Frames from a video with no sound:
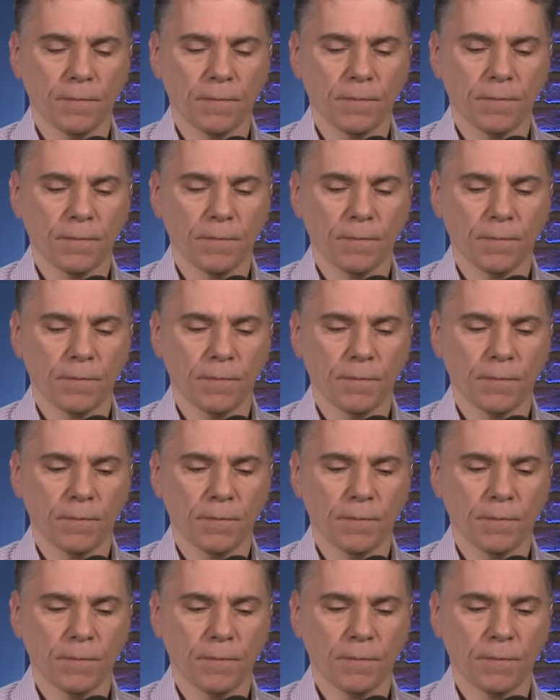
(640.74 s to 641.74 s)

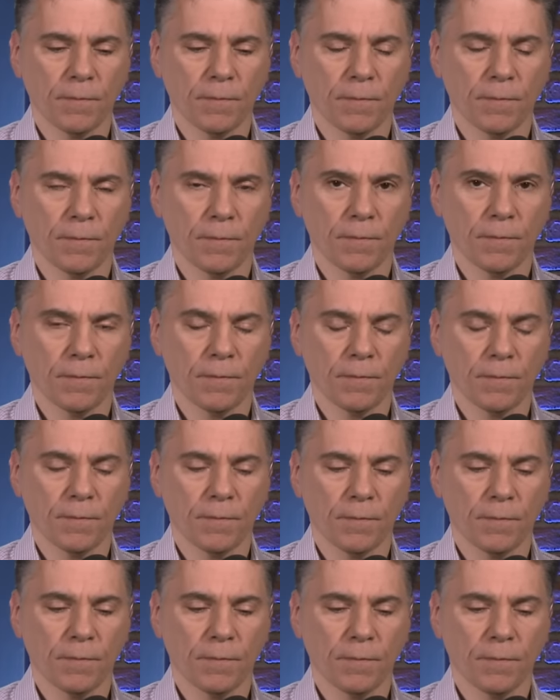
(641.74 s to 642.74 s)

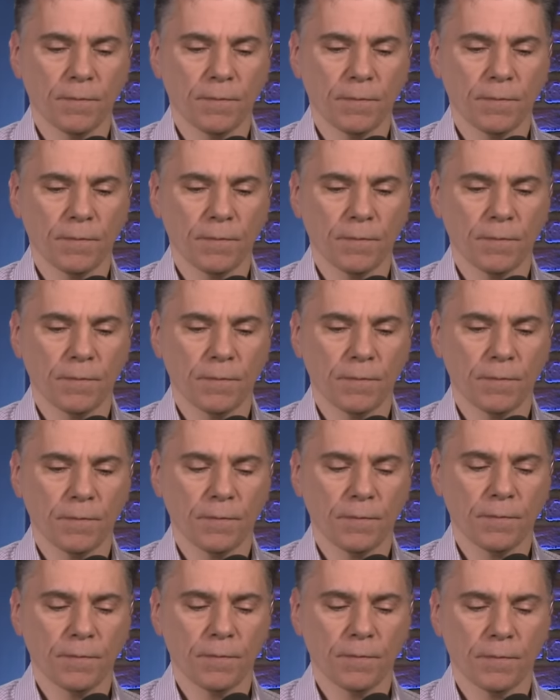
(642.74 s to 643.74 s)

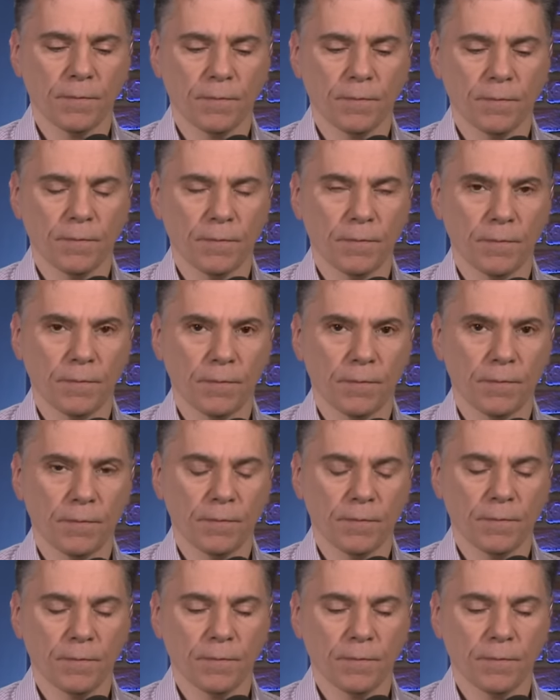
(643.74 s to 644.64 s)
The person shown says nothing.